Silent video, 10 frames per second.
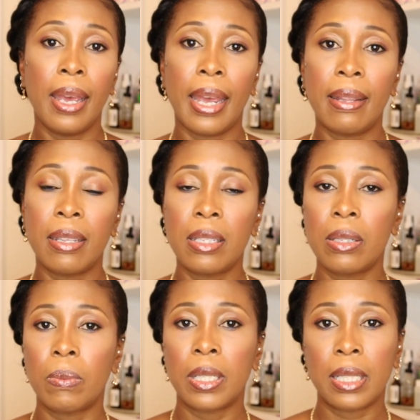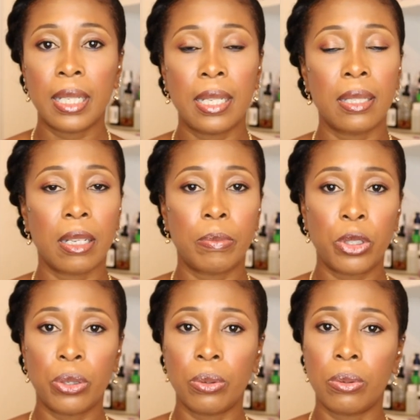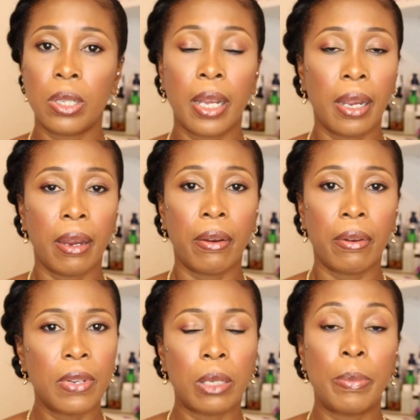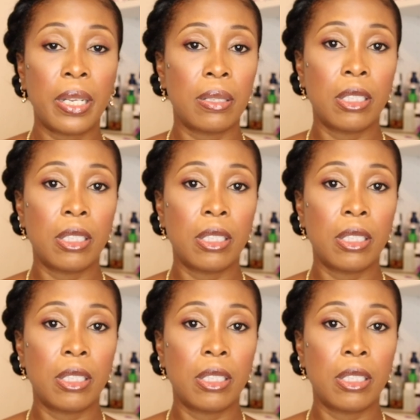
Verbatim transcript: And this is what leads up to the hair developing